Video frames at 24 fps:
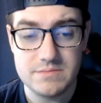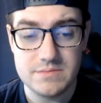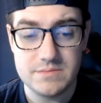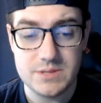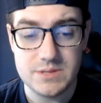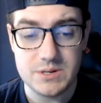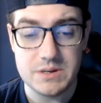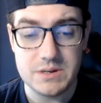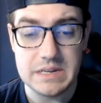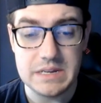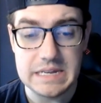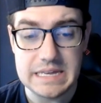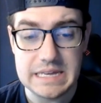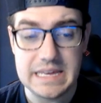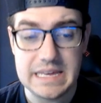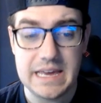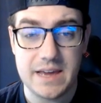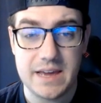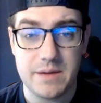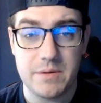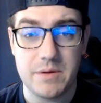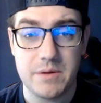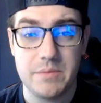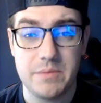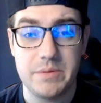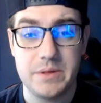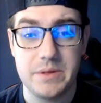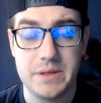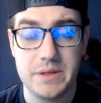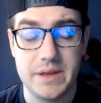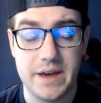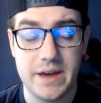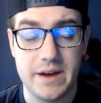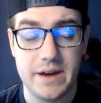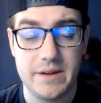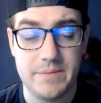You don't need to kick him
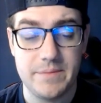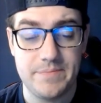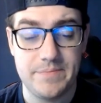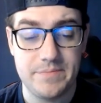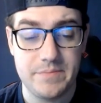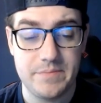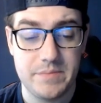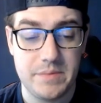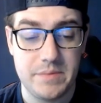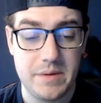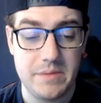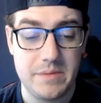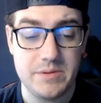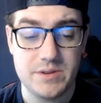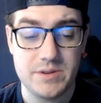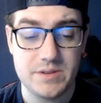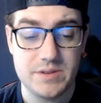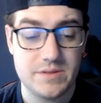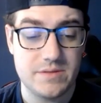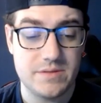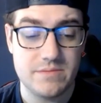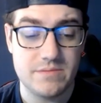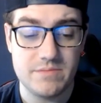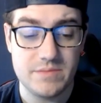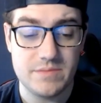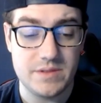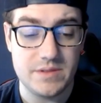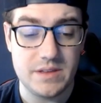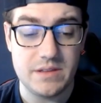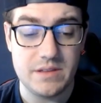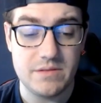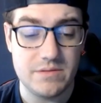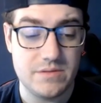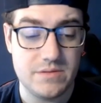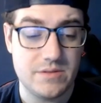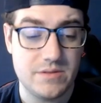completely out, and maybe just
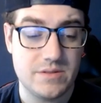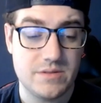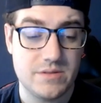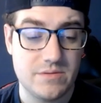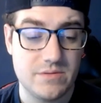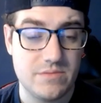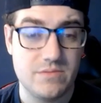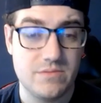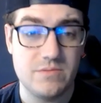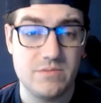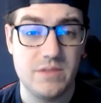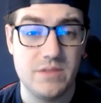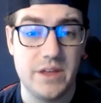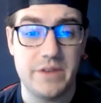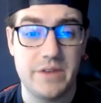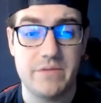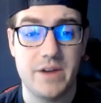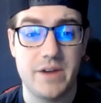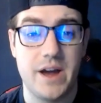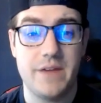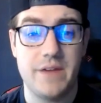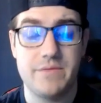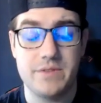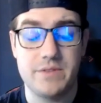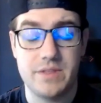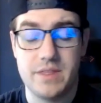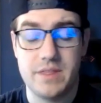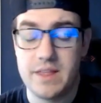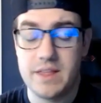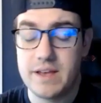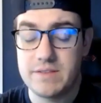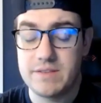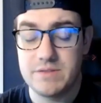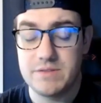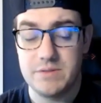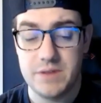just let it ride for the
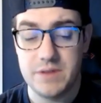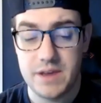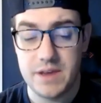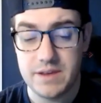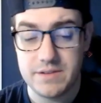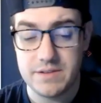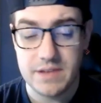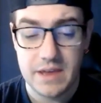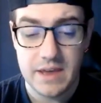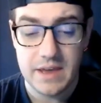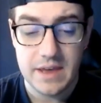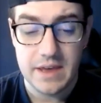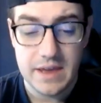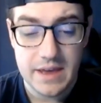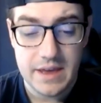last two days.